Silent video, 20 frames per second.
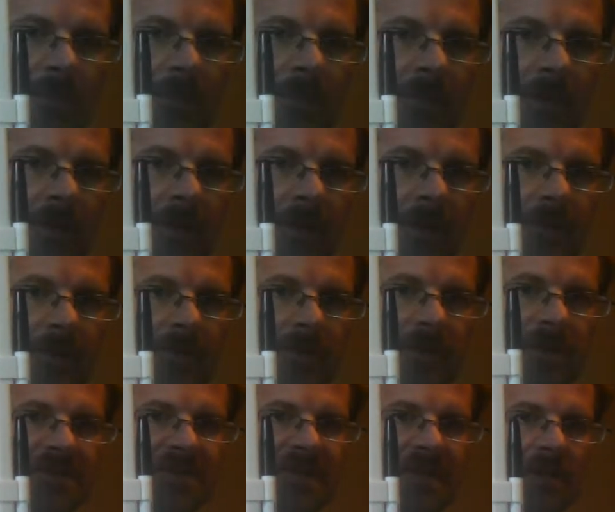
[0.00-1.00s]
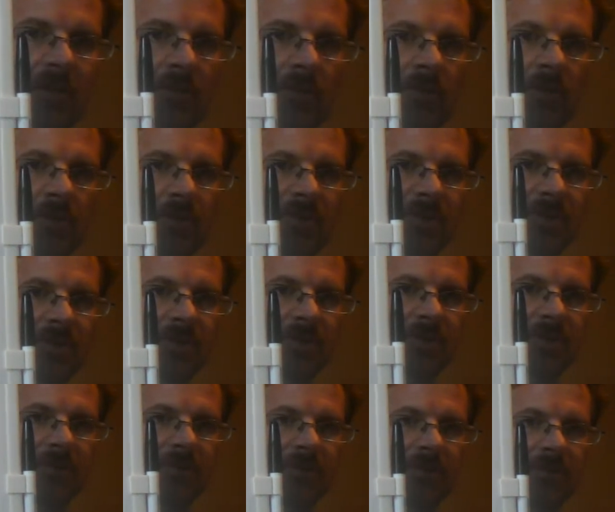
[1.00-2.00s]
Okay, it's now orange,
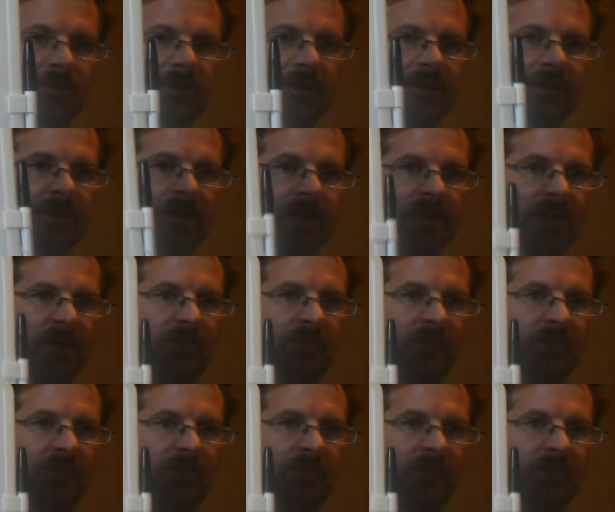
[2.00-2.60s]
right?